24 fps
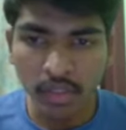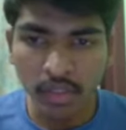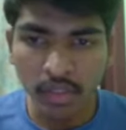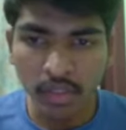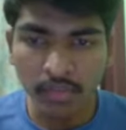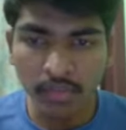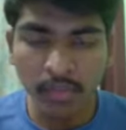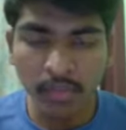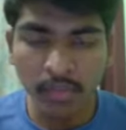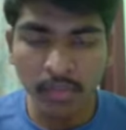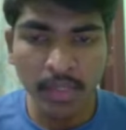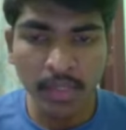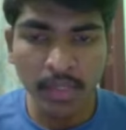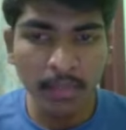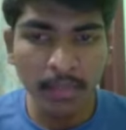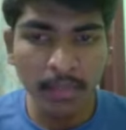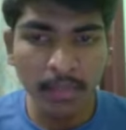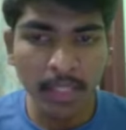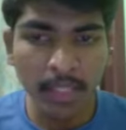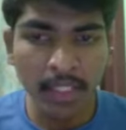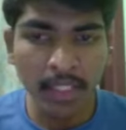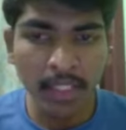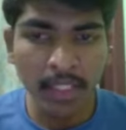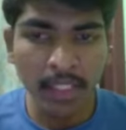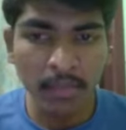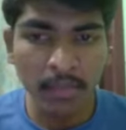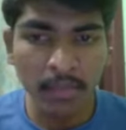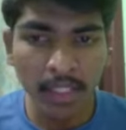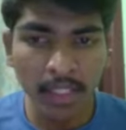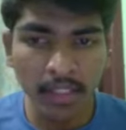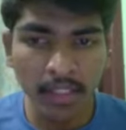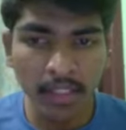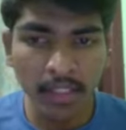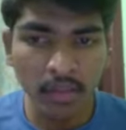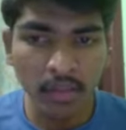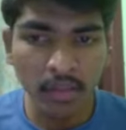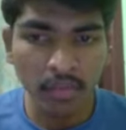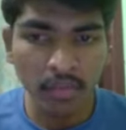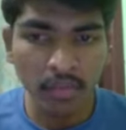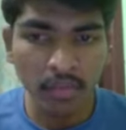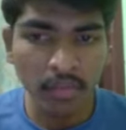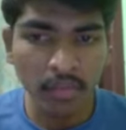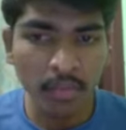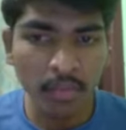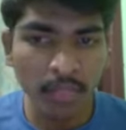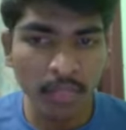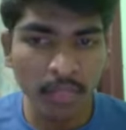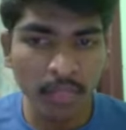It will be multiplied, count will
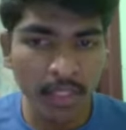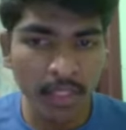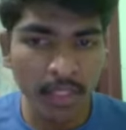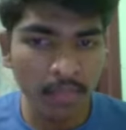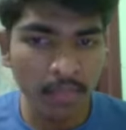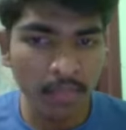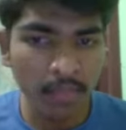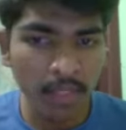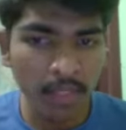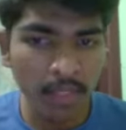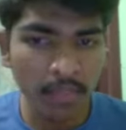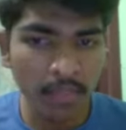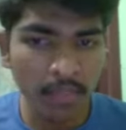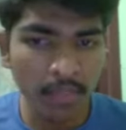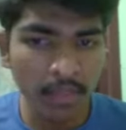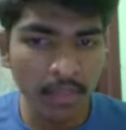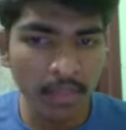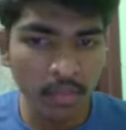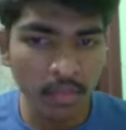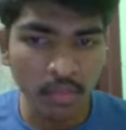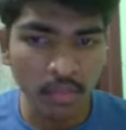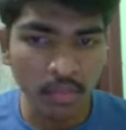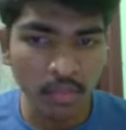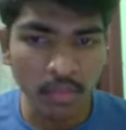be multiplied by 2.